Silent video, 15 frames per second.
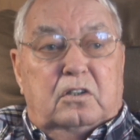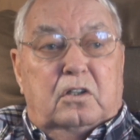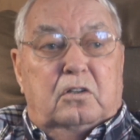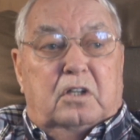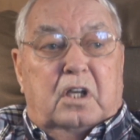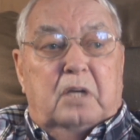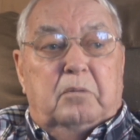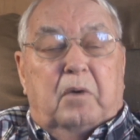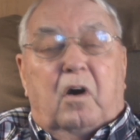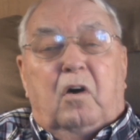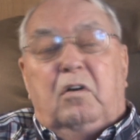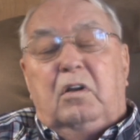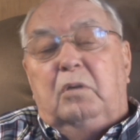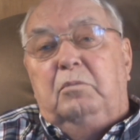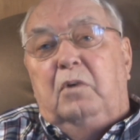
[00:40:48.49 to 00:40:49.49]
you keep
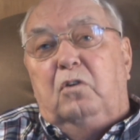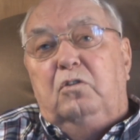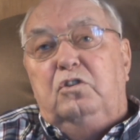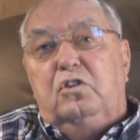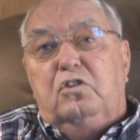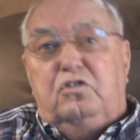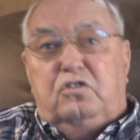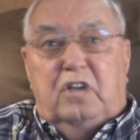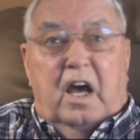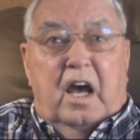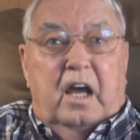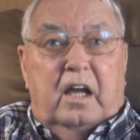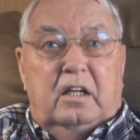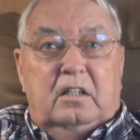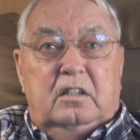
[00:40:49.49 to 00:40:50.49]
all of them on your
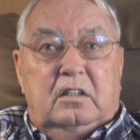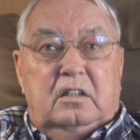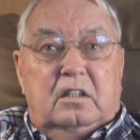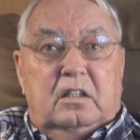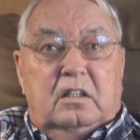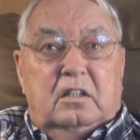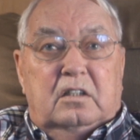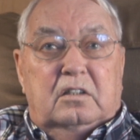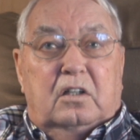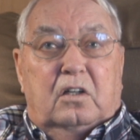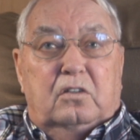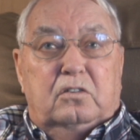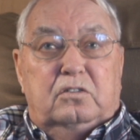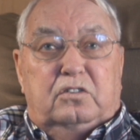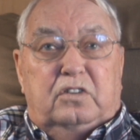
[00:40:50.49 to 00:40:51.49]
side,
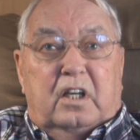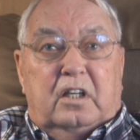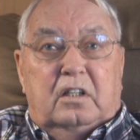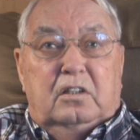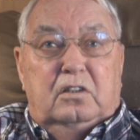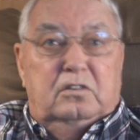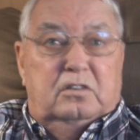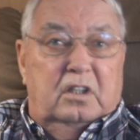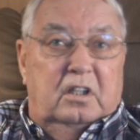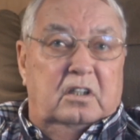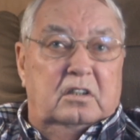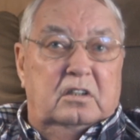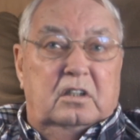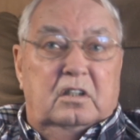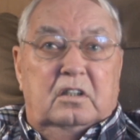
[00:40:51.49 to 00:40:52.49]
because the second
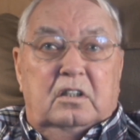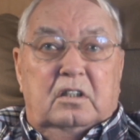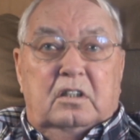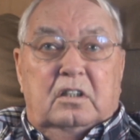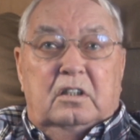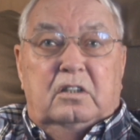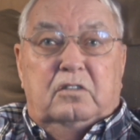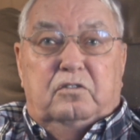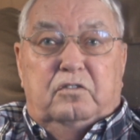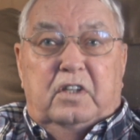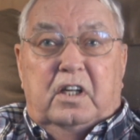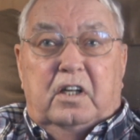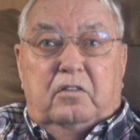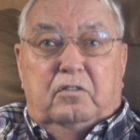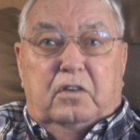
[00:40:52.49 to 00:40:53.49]
lieutenant is
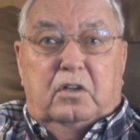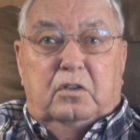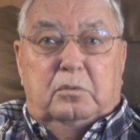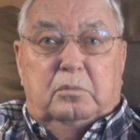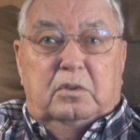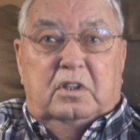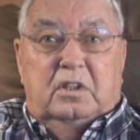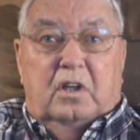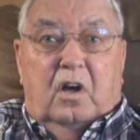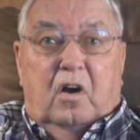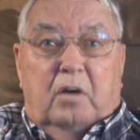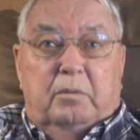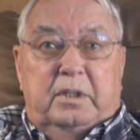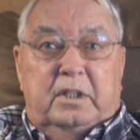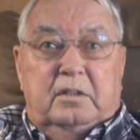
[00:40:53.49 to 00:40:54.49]
very vulnerable in the
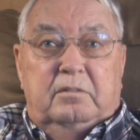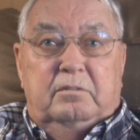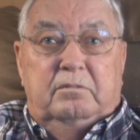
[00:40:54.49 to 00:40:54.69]
Army.